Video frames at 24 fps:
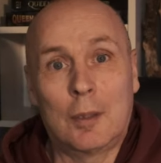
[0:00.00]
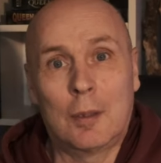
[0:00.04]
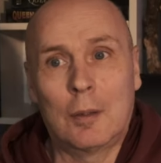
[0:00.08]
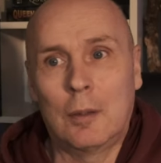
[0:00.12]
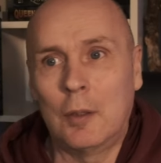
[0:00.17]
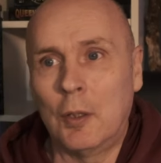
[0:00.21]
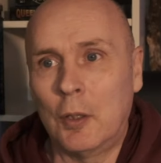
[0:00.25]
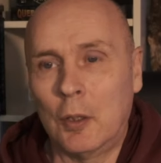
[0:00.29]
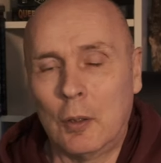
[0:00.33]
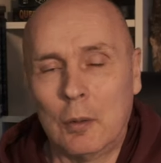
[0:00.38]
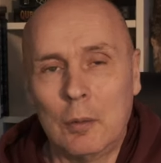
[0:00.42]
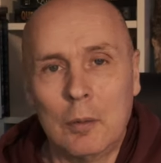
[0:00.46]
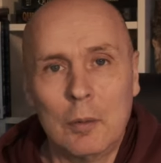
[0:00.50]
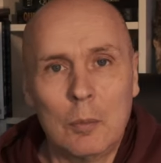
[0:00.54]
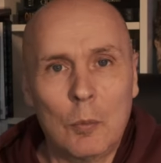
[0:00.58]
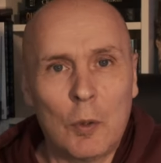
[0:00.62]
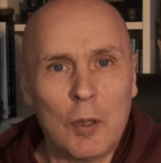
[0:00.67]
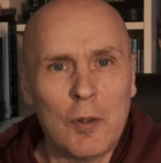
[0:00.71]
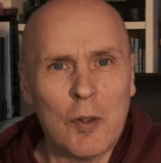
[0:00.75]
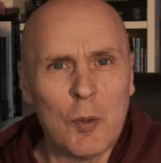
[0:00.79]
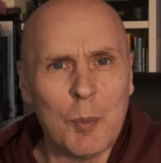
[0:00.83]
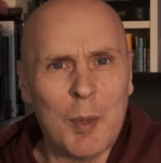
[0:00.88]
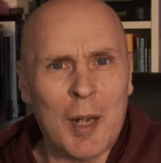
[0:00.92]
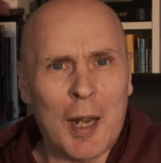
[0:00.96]
you know,
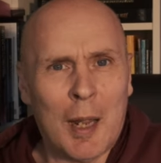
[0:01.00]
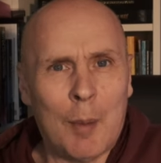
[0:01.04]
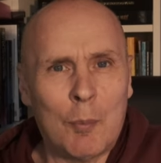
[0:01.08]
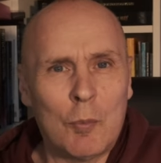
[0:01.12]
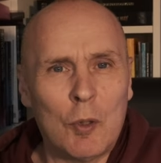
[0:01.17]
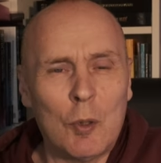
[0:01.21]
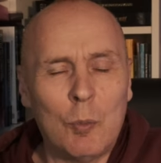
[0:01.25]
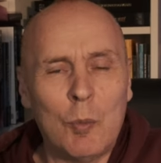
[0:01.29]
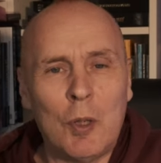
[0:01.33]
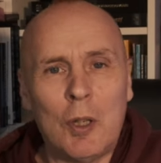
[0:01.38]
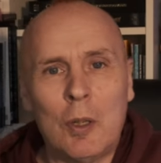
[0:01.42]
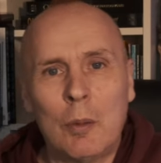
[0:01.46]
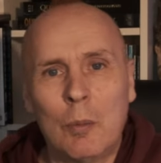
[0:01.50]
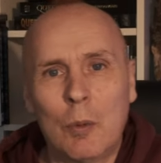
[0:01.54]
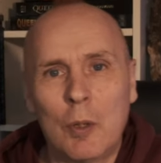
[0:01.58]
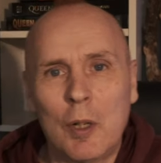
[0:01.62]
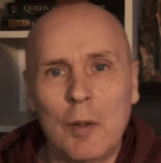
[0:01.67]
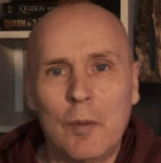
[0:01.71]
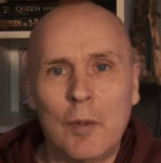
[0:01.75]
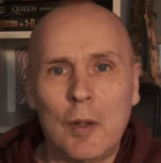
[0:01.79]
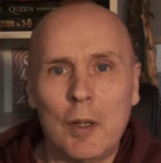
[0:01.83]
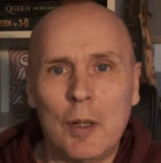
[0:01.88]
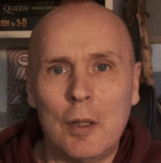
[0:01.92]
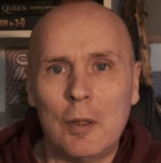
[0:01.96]
what if something happened to me? What
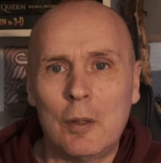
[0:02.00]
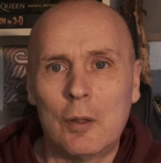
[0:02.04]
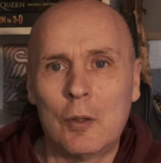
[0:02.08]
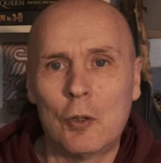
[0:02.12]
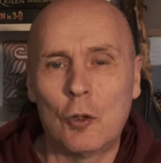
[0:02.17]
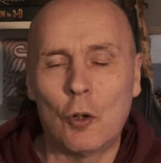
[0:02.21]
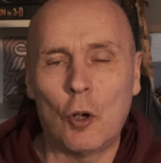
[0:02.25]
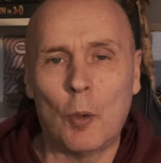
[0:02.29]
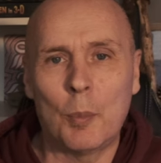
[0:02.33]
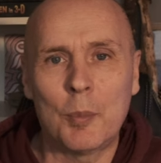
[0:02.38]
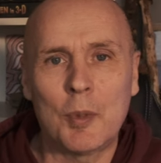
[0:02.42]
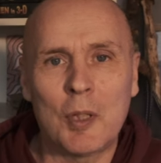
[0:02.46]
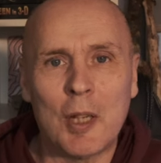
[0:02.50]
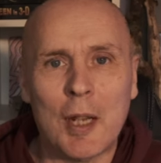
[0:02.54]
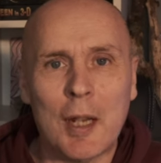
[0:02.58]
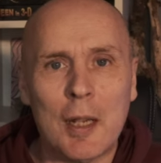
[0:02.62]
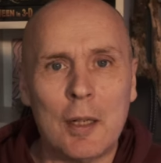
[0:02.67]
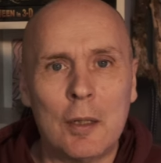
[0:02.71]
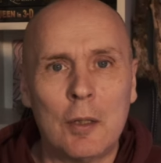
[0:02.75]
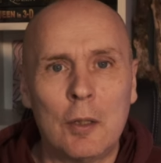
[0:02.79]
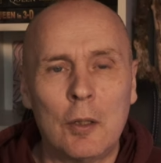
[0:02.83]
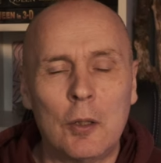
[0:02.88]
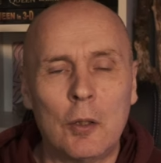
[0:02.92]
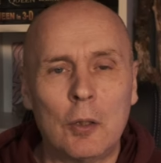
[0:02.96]
if I dropped
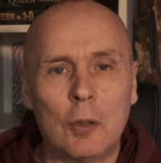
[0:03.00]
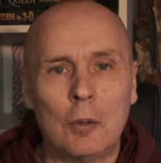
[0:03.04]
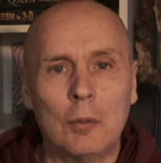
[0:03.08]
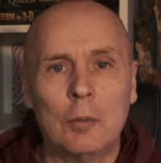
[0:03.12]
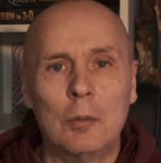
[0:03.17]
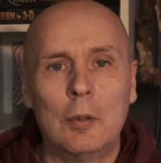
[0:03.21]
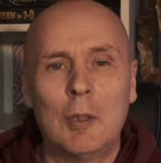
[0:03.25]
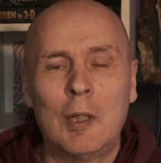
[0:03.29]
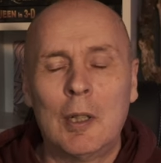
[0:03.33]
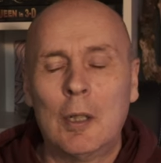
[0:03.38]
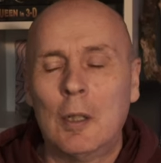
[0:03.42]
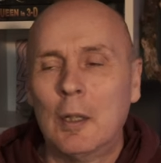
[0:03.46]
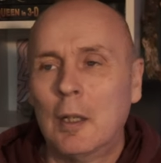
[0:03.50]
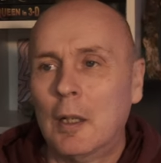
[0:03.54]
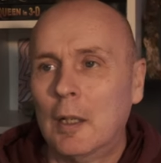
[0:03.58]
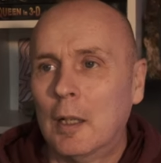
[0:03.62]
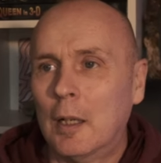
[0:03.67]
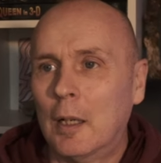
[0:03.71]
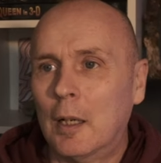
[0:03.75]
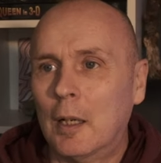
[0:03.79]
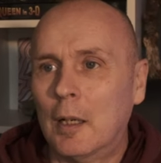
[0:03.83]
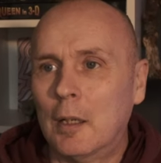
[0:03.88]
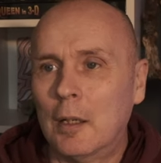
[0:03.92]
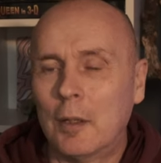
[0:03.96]
dead, you know?
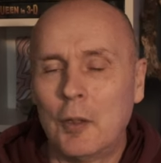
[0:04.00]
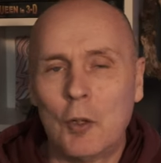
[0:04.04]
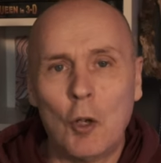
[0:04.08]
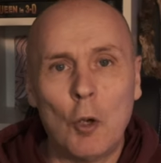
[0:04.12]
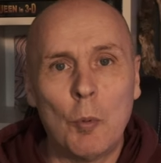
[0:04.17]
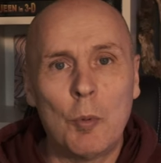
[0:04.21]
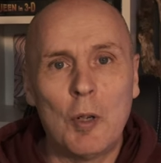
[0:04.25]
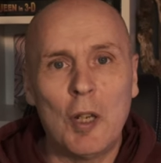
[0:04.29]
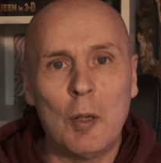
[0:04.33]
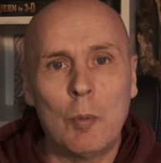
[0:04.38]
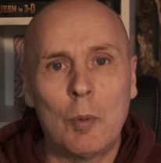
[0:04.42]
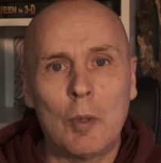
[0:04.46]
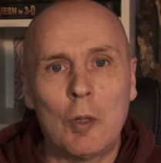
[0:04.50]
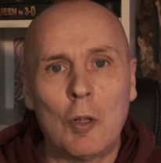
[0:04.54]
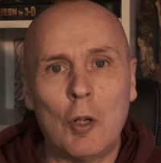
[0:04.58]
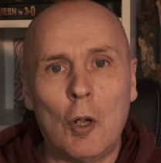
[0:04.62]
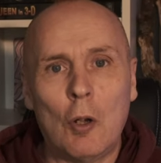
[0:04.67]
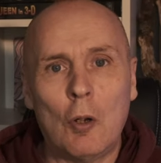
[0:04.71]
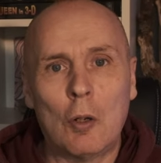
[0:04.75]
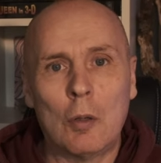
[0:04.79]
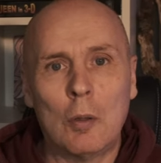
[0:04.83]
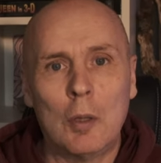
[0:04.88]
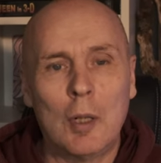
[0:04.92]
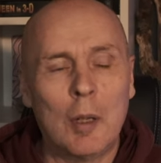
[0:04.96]
Nobody would
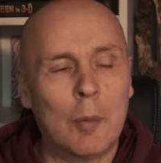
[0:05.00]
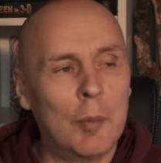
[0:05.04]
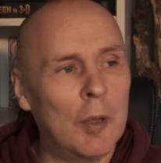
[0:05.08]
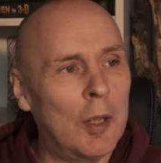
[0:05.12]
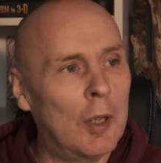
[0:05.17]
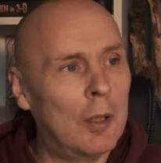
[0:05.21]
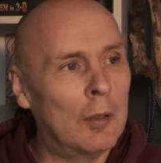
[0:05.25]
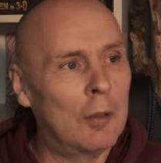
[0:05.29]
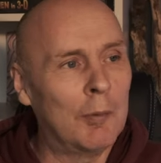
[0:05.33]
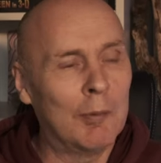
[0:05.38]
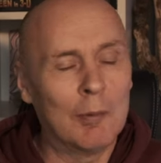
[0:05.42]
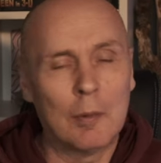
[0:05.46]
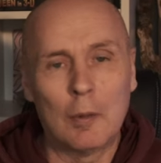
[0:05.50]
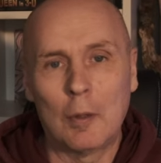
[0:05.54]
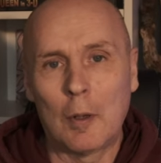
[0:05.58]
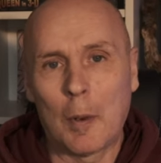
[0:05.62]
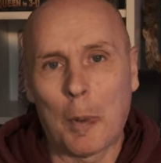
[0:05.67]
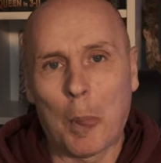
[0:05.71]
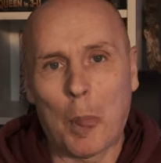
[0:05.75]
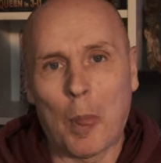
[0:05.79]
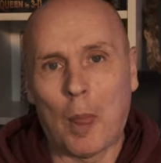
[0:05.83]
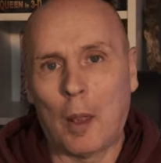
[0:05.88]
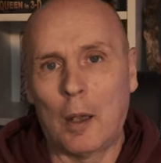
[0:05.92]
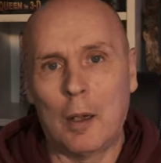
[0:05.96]
know. I mean,
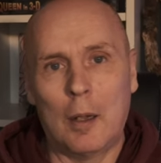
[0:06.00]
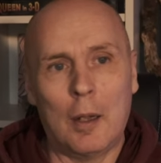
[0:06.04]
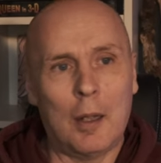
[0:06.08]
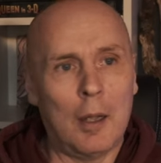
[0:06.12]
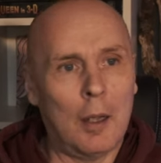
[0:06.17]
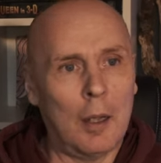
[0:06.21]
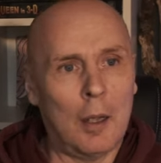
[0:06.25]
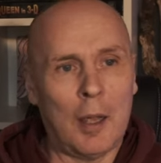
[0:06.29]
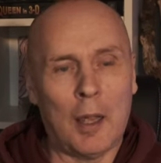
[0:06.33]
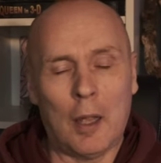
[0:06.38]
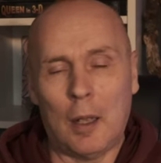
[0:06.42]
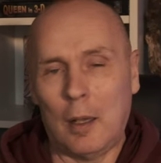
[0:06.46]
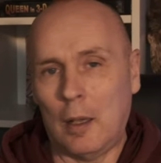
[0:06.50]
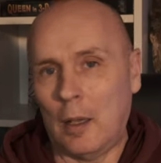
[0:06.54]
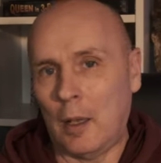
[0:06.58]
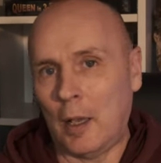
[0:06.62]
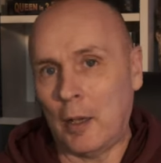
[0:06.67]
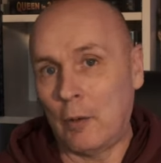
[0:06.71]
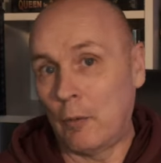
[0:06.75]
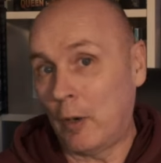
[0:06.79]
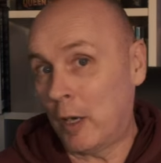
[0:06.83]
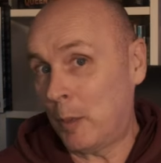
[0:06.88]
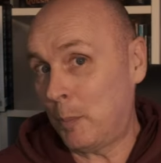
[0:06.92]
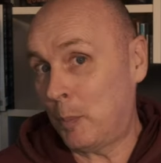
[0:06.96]

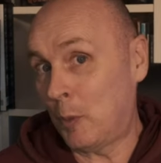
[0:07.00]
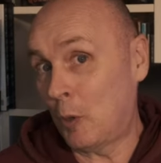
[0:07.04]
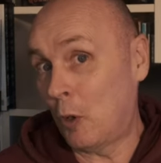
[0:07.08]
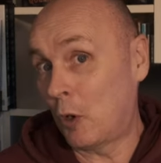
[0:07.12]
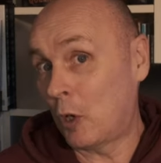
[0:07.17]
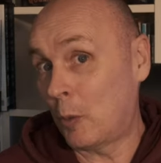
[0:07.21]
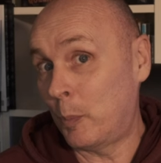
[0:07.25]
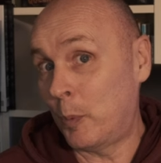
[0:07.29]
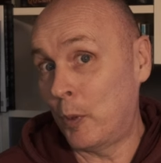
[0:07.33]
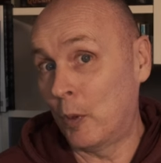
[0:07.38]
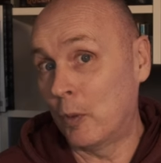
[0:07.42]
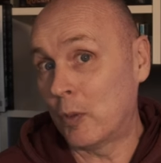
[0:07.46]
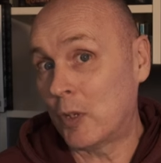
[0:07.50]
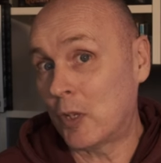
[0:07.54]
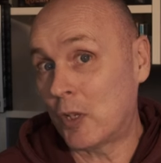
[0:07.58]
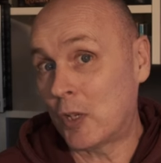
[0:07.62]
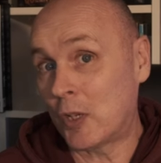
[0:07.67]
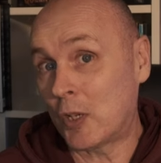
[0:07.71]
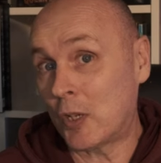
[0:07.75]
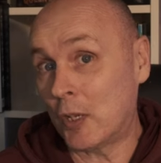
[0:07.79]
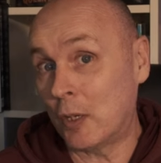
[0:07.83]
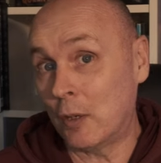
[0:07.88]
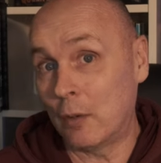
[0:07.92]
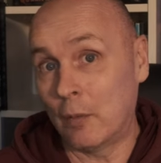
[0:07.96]
I write blog
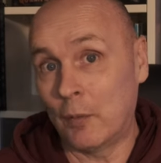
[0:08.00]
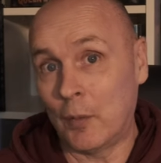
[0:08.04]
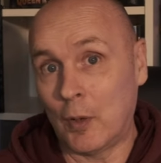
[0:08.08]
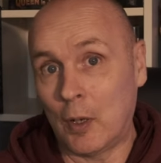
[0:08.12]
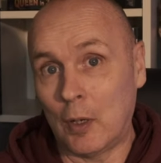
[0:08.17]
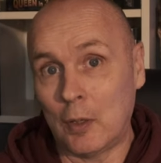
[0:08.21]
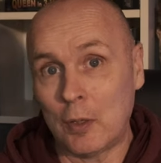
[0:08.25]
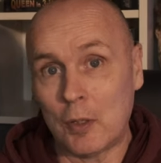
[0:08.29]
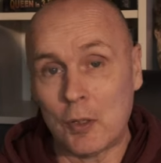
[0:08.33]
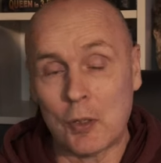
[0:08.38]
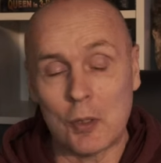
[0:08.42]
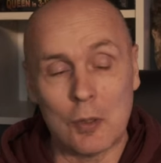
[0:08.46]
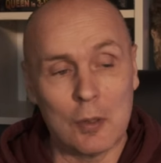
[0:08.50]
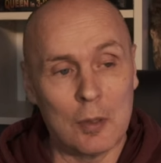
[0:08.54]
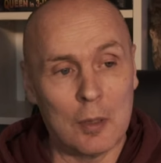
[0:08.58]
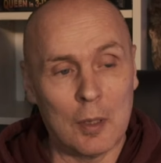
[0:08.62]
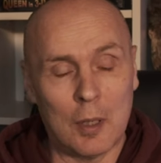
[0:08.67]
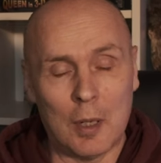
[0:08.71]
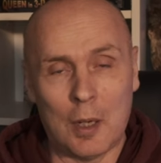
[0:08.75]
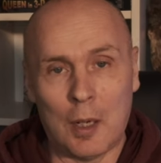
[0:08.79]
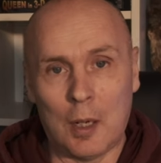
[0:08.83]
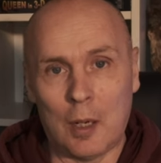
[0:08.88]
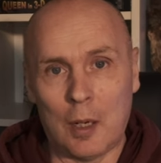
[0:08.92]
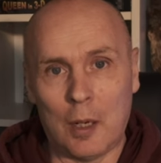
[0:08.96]
posts in advance.
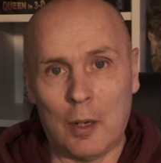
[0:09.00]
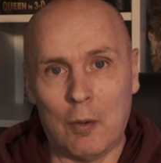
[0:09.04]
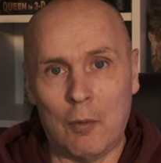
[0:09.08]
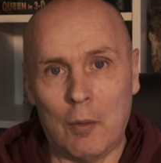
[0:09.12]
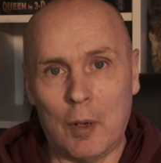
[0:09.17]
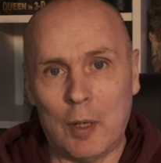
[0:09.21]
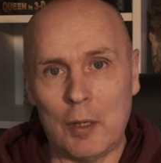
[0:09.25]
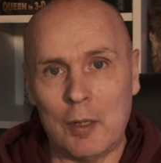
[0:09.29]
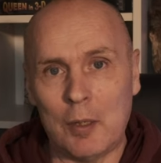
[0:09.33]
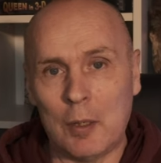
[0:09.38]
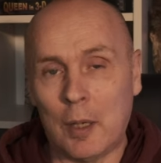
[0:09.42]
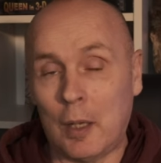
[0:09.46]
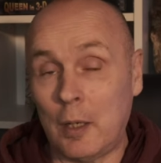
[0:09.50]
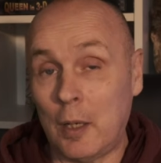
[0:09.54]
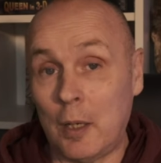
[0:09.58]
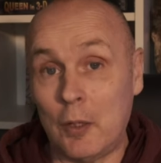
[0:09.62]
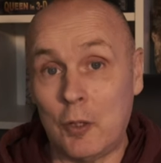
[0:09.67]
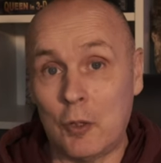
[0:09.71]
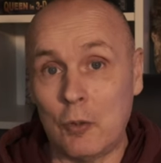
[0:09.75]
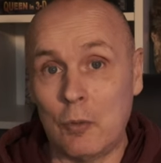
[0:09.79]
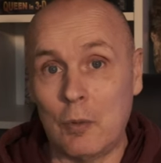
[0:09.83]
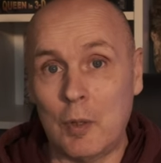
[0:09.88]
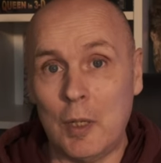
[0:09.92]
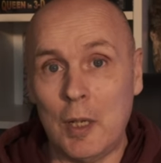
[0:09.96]
and I write and I
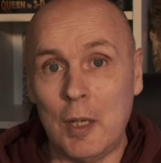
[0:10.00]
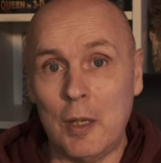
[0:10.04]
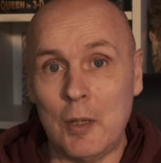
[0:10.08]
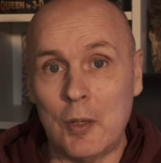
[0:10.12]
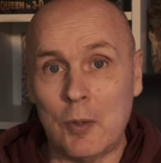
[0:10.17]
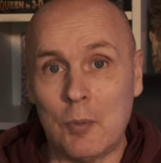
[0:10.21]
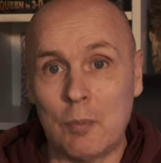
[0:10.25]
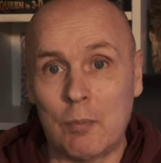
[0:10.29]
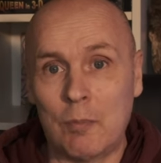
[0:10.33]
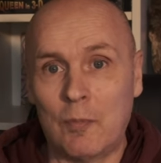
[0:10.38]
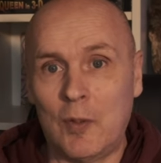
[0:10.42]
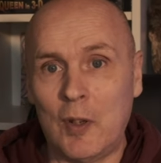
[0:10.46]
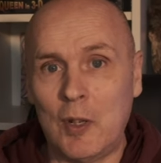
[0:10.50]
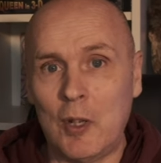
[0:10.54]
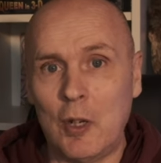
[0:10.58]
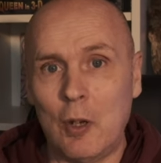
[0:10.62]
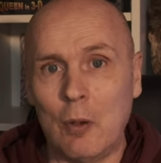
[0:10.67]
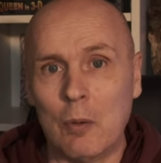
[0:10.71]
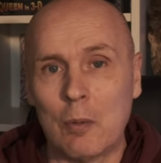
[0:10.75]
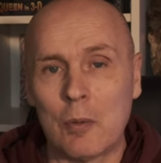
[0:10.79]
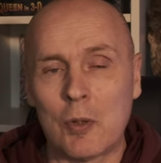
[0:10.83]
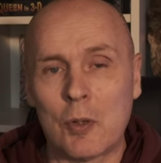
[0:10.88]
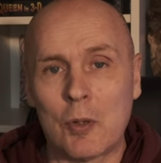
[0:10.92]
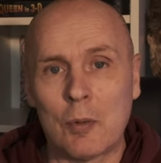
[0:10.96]
do these
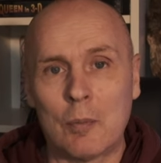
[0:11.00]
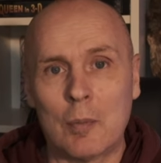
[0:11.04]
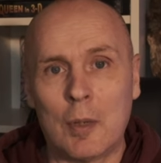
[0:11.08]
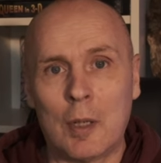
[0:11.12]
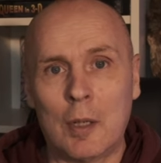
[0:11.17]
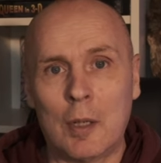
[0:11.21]
videos